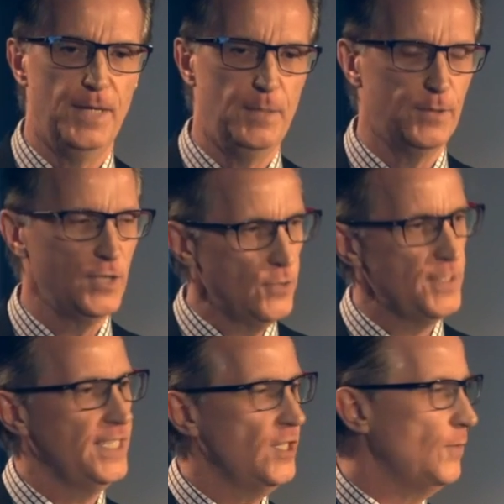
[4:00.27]
people
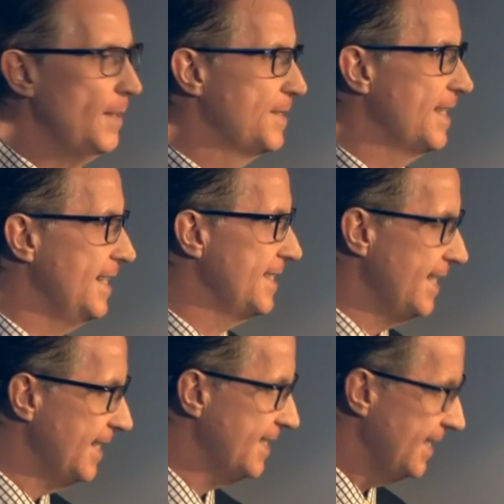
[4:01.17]
using our
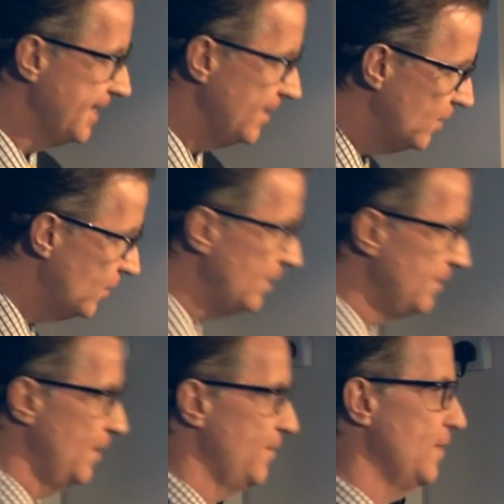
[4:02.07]
websites and accessing all
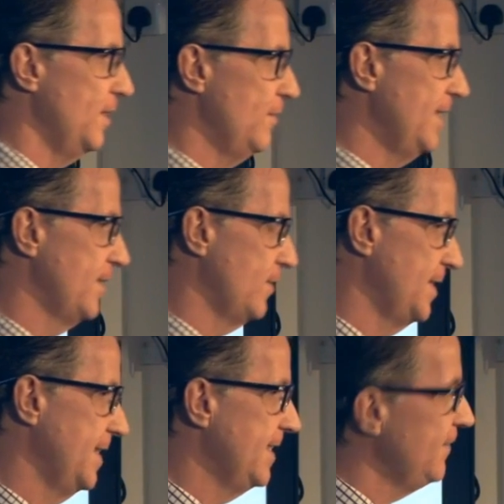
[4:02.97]
of our free
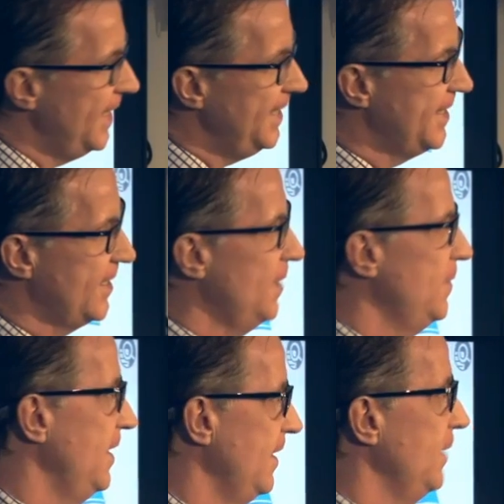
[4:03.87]
resources, if they
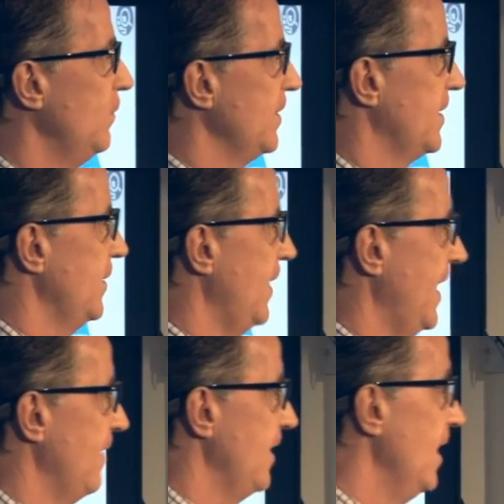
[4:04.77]
determine that they want to
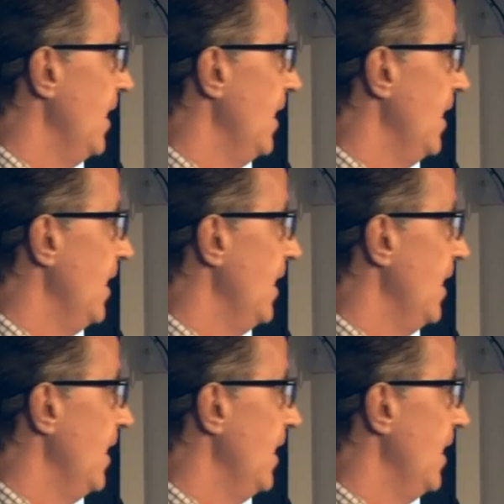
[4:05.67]
have